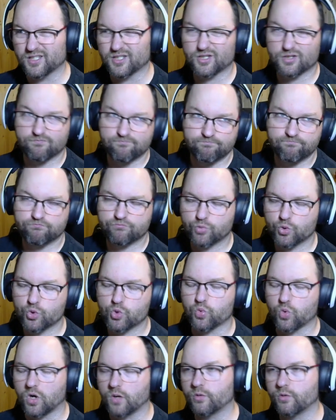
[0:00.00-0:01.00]
It's
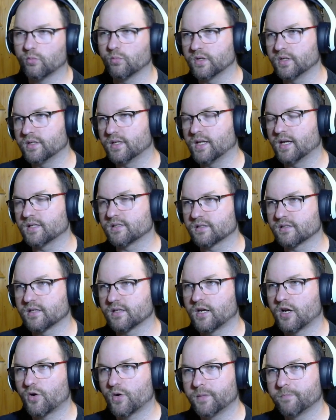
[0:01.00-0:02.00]
probably
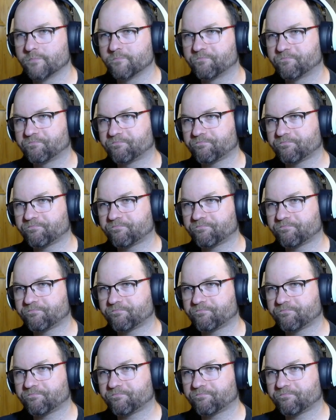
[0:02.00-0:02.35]
necessary.